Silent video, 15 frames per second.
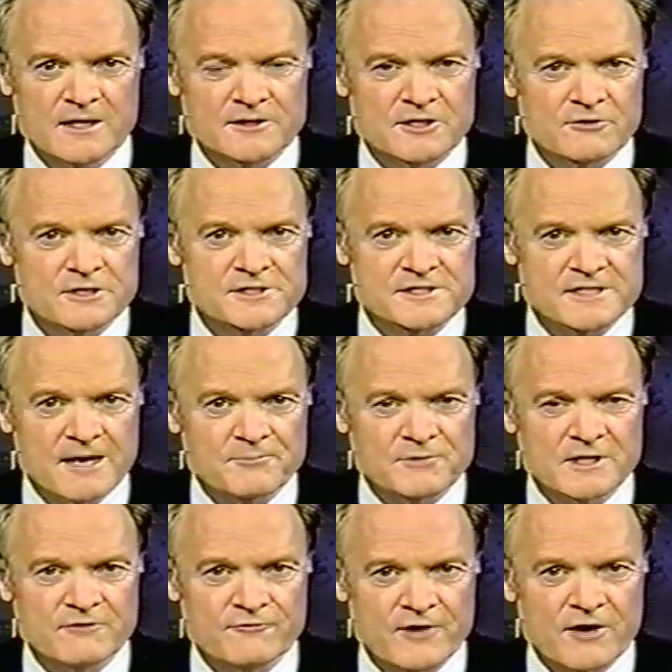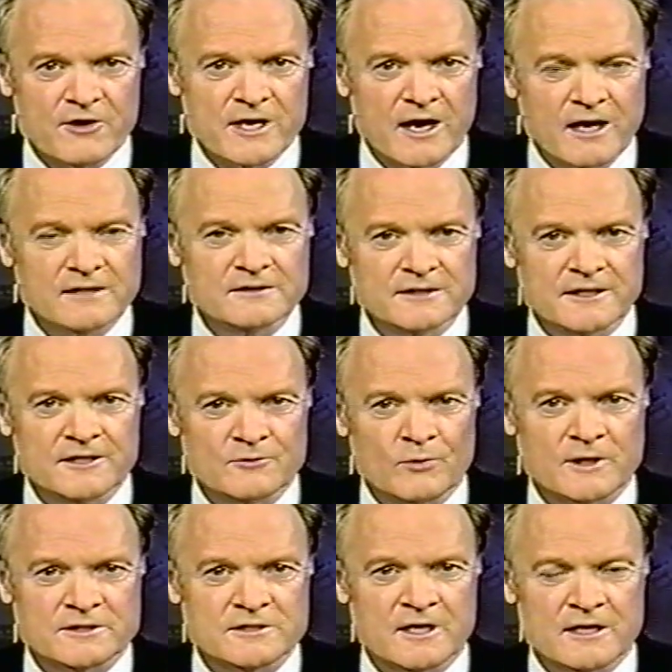There is something very ugly in
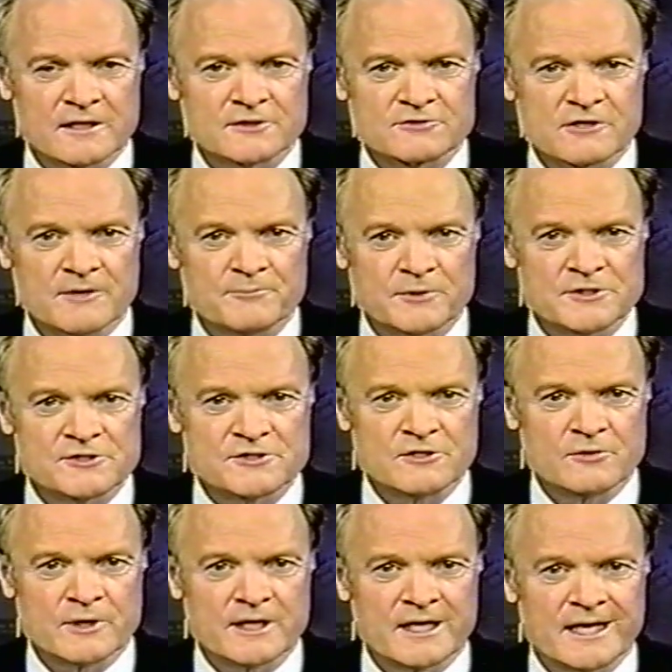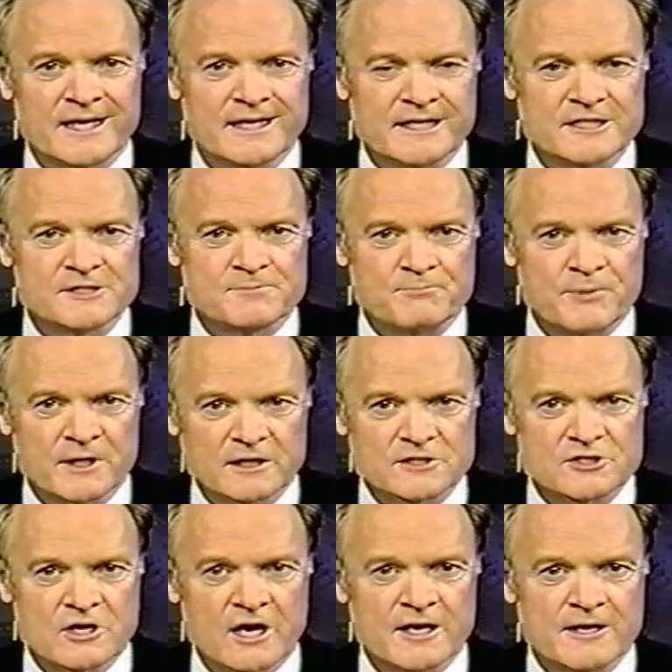what Donald Trump is doing, and it is
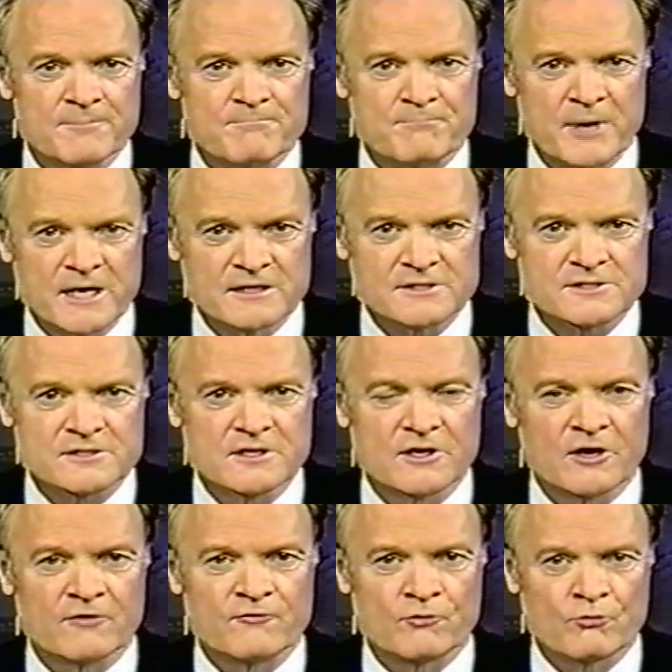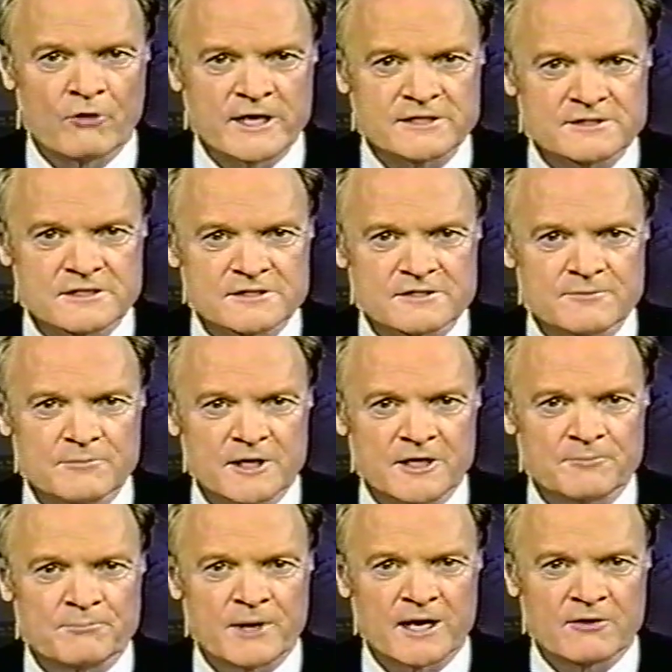built on a base of racism
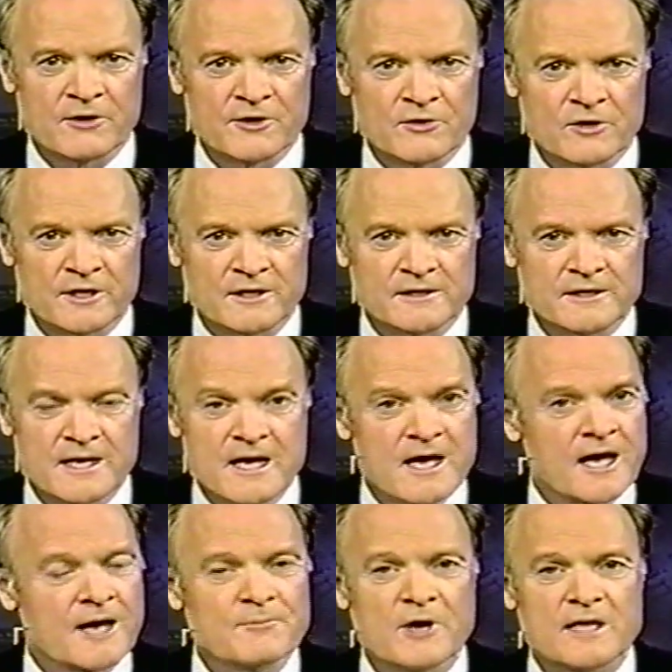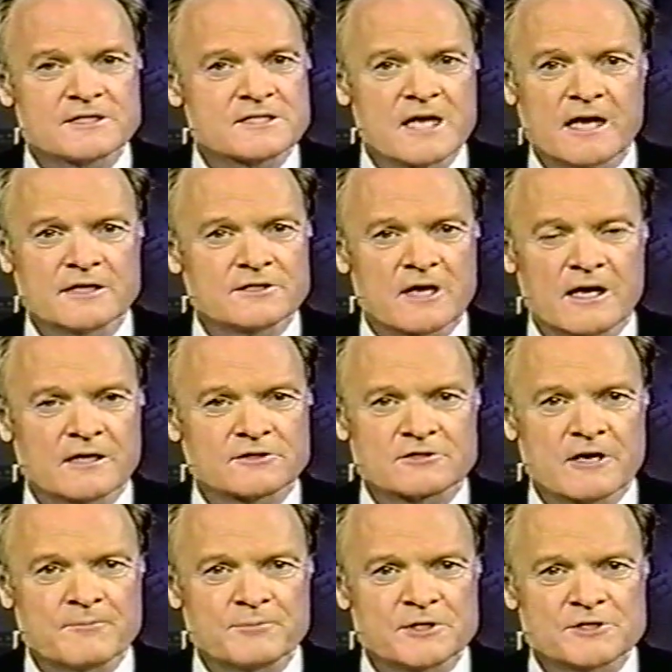and paranoia. I'm not saying Donald
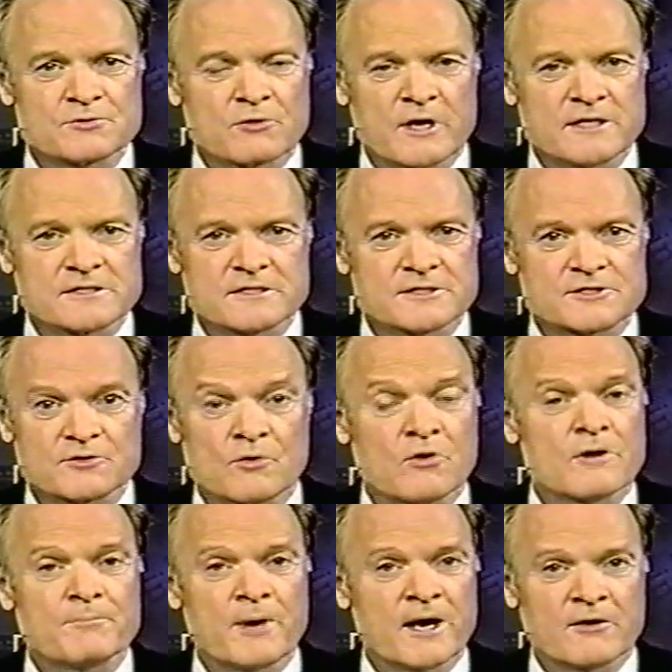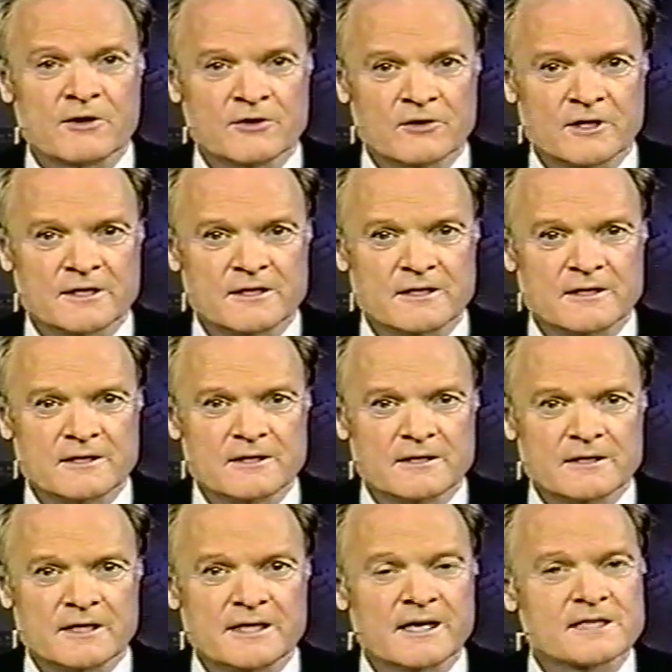Trump is racist or paranoid.
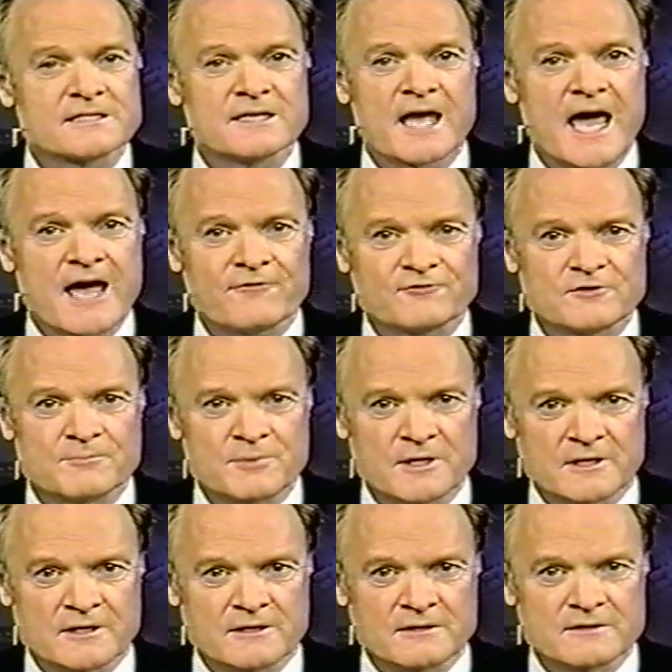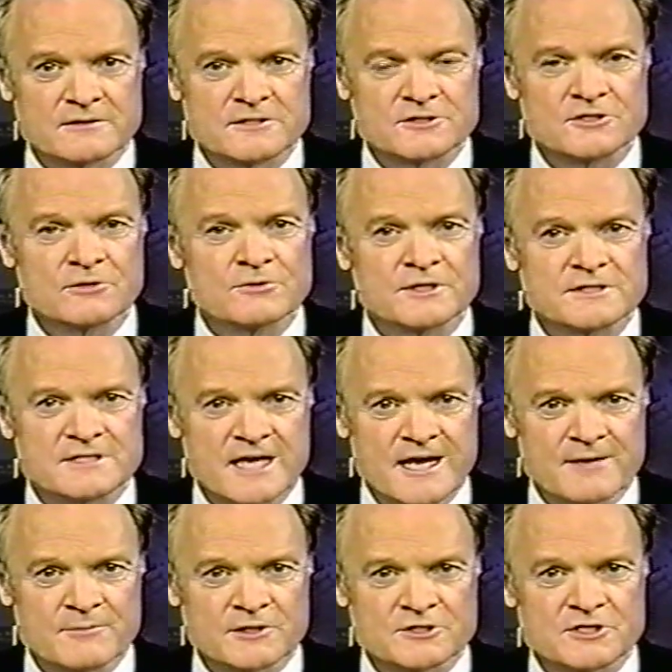He doesn't have to be to do the
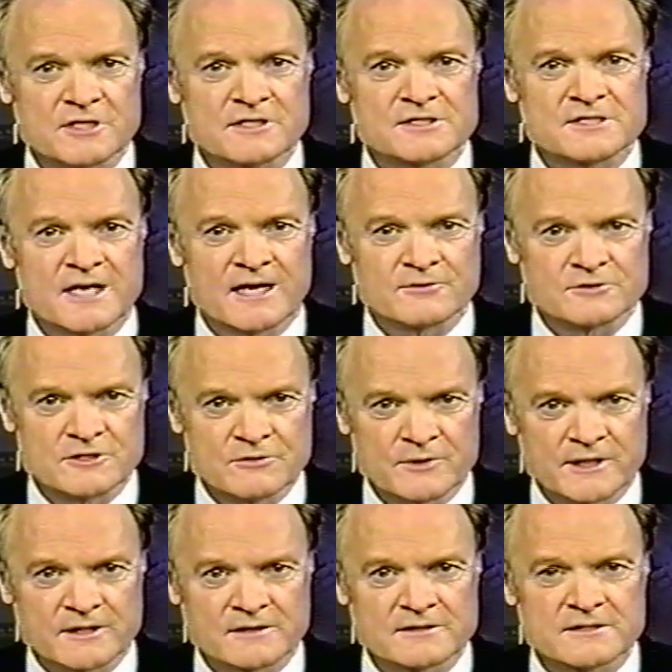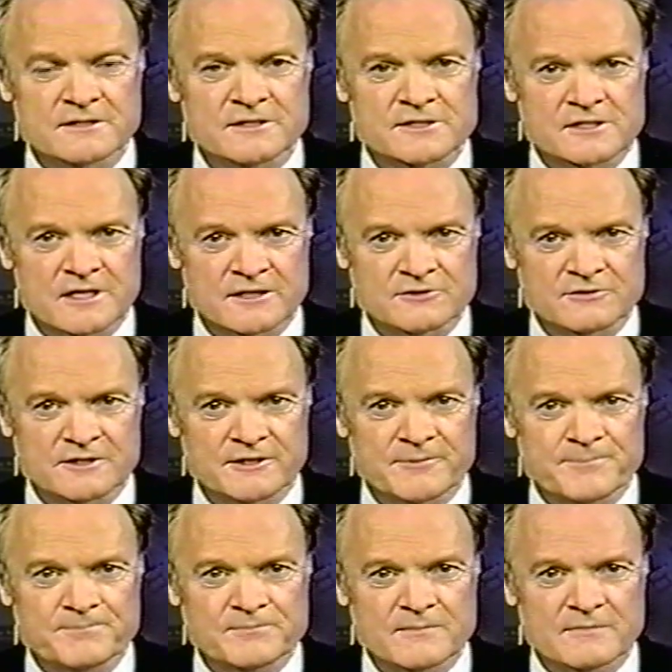damage he is now doing to this country.
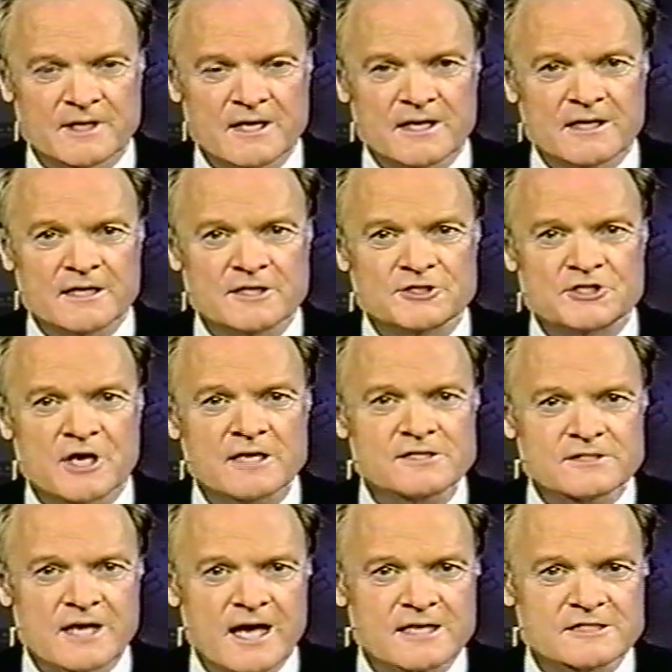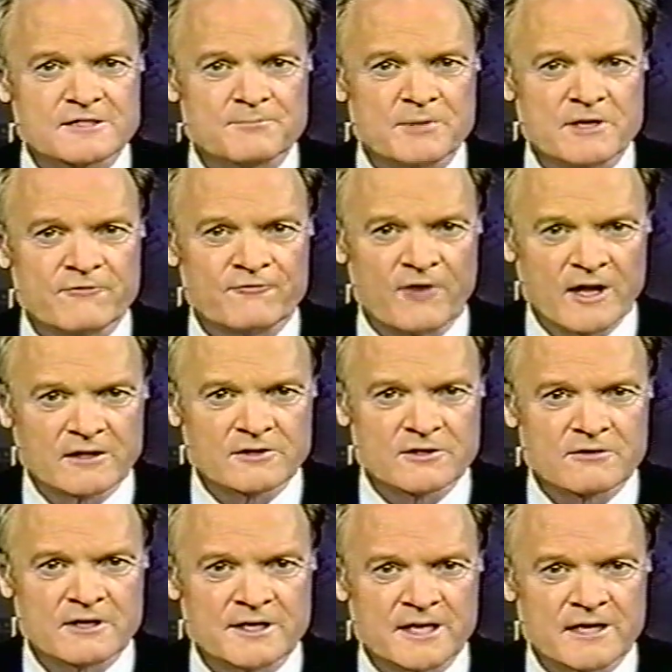He just has to be
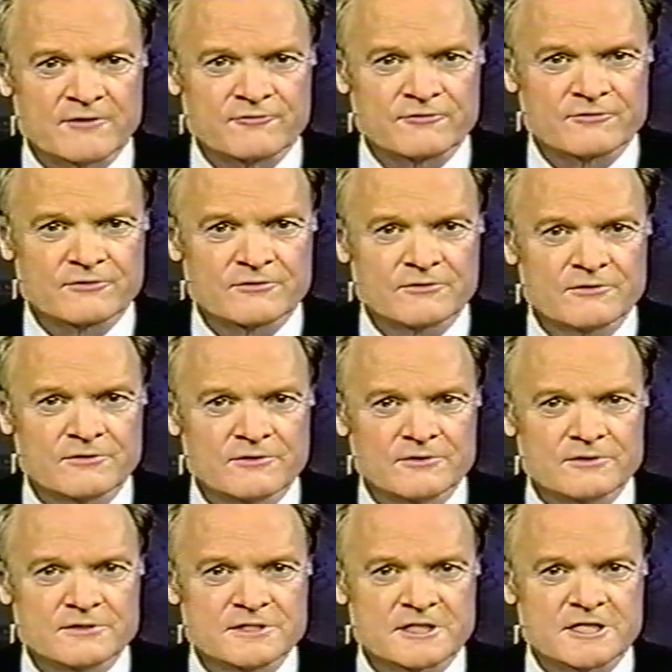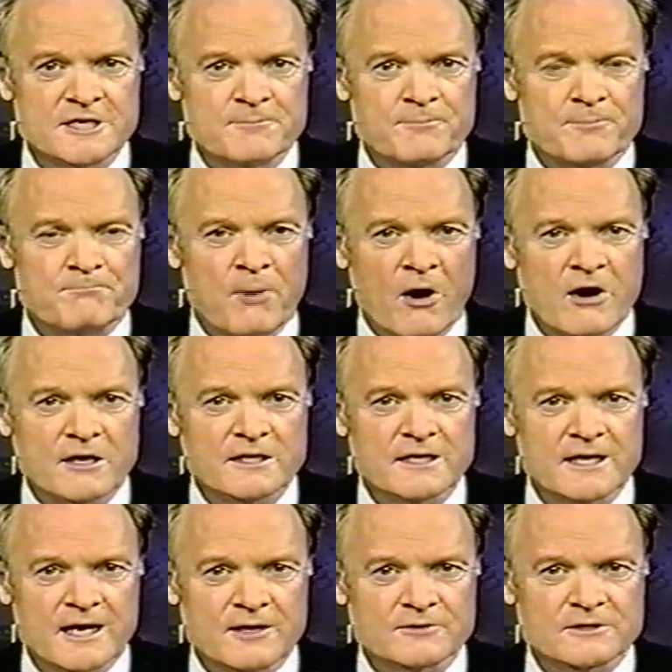vulgar enough to keep
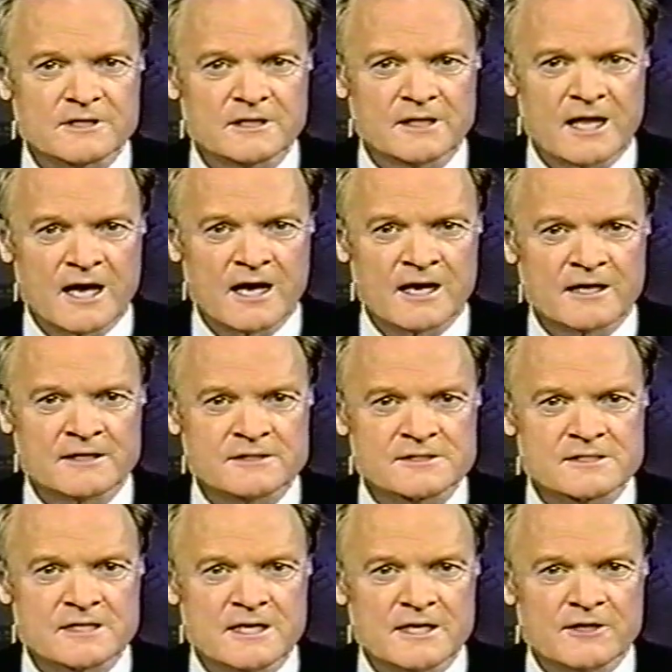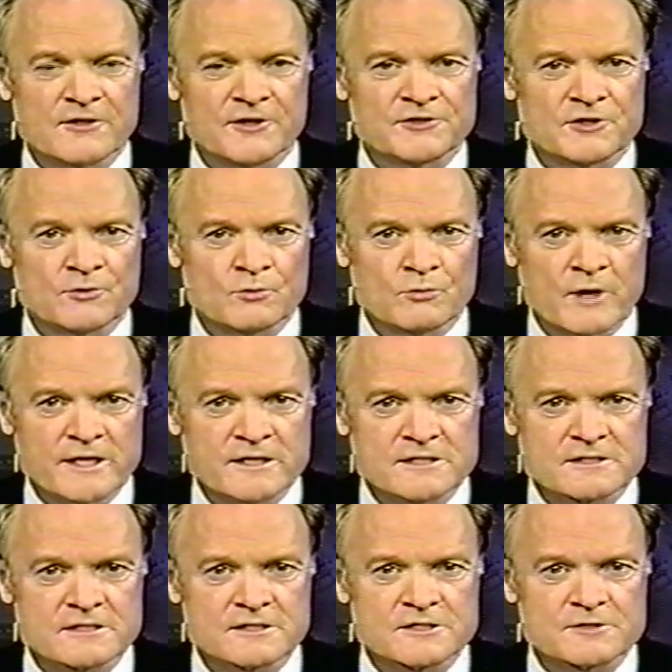barking out the lies that the
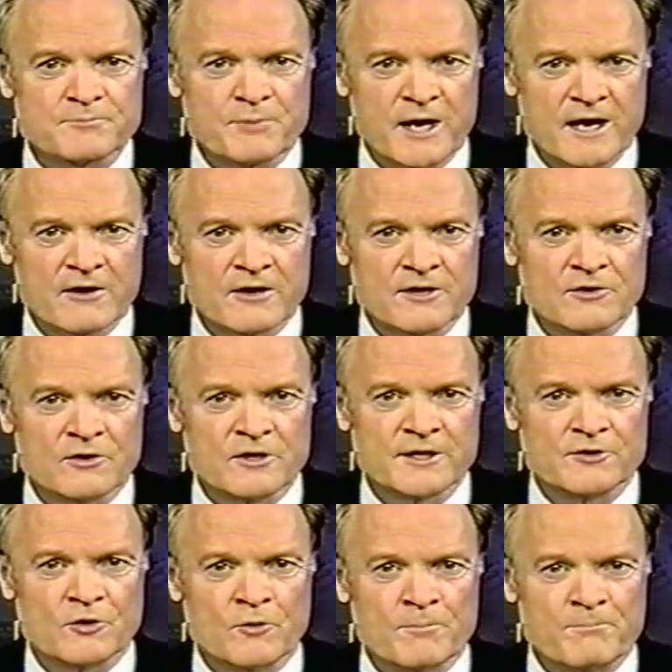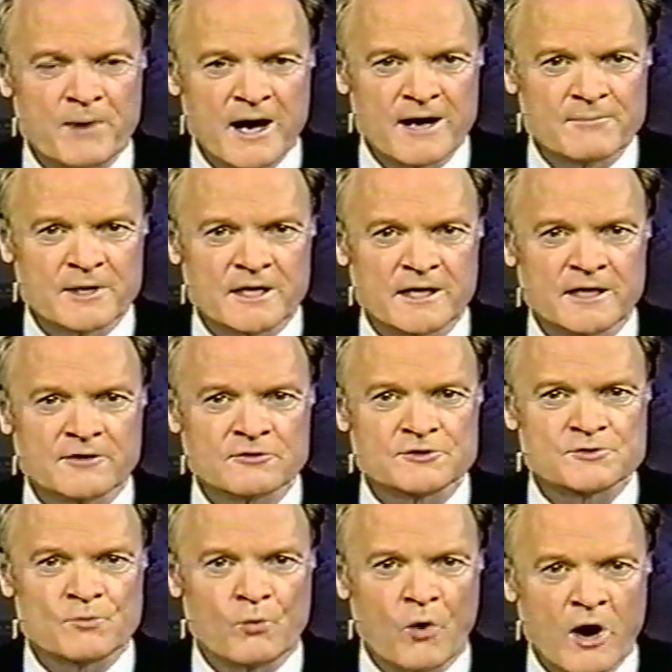racist, paranoid Obama
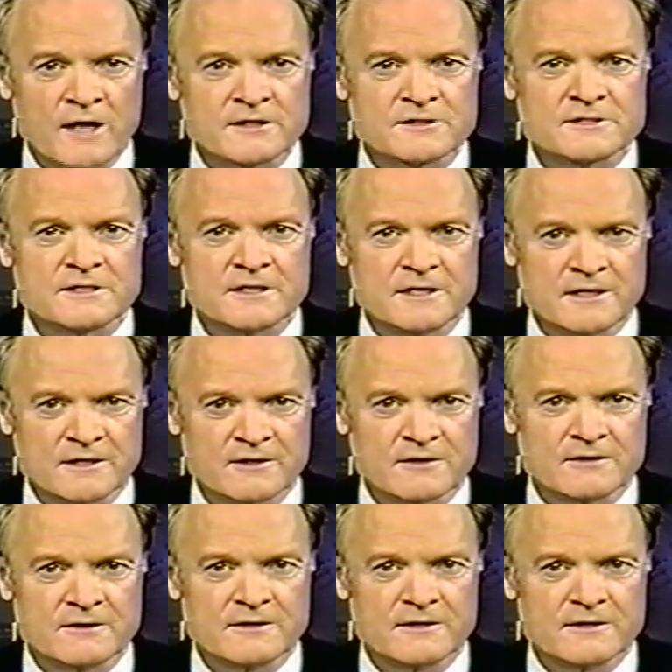haters want to hear.